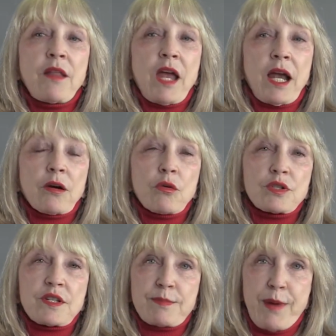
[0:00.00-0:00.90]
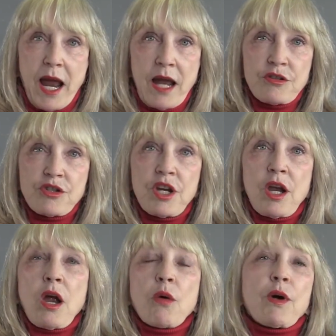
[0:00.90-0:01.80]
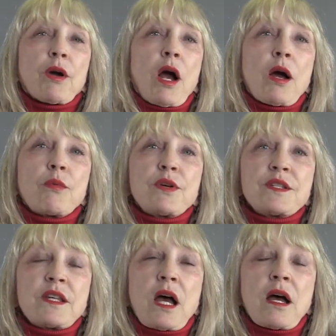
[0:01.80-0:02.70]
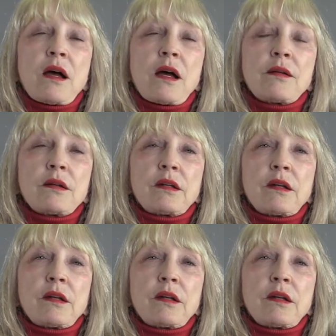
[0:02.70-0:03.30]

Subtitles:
the Herald Dispatch, where I was an